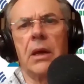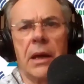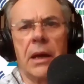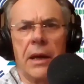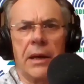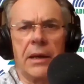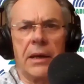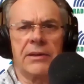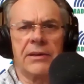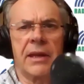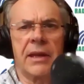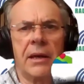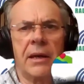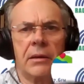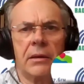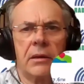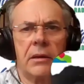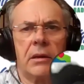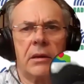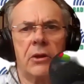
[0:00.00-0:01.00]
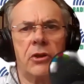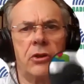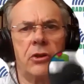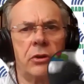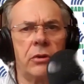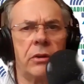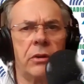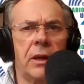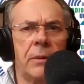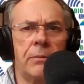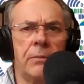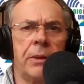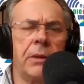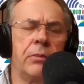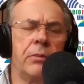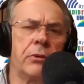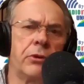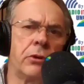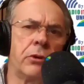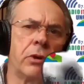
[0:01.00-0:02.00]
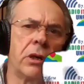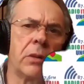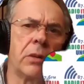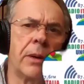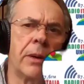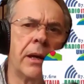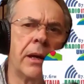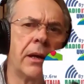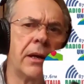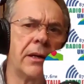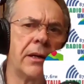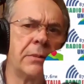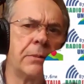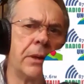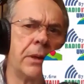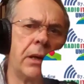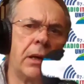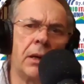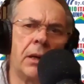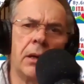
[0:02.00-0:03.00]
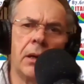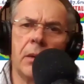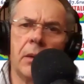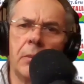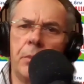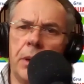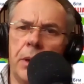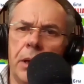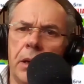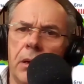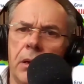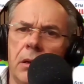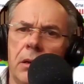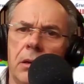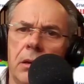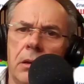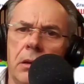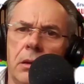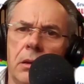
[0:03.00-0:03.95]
And is that the issue that people talk about as being a big